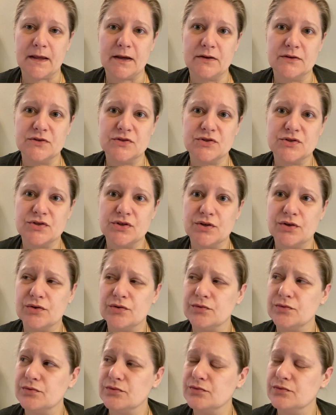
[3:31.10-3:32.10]

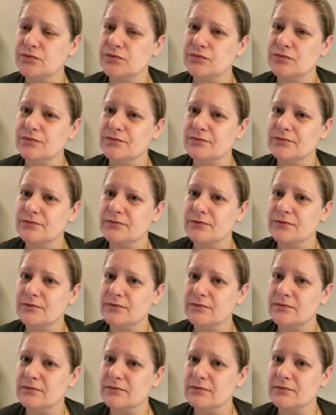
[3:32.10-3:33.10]
So
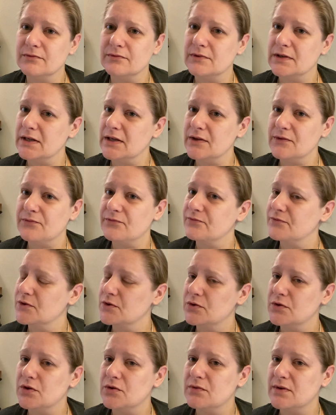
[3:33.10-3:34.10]
if
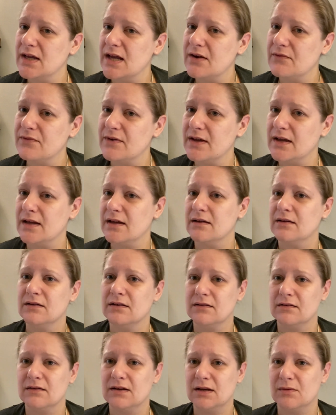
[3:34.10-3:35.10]
you don't have a
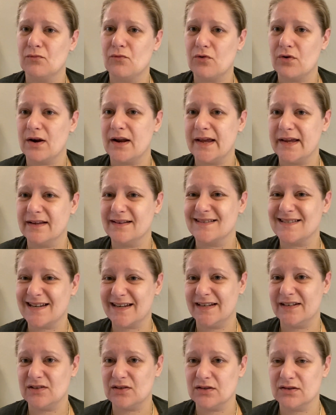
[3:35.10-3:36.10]
more like
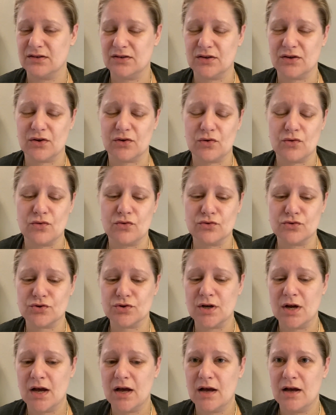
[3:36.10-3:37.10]
tight gauge,
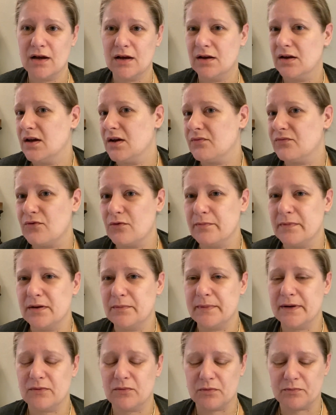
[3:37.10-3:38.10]
a 4
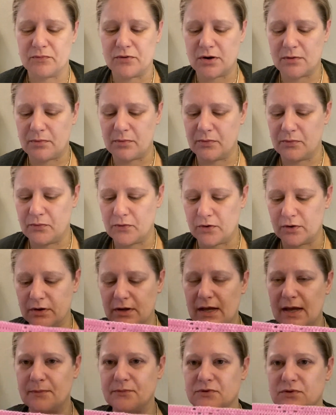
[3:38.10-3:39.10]
millimeter would probably work
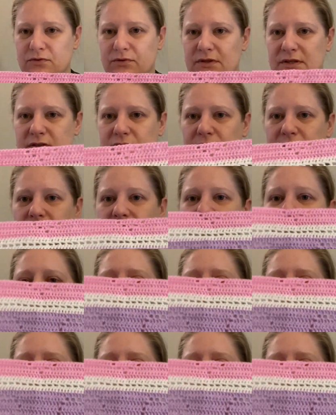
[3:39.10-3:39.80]
absolutely great for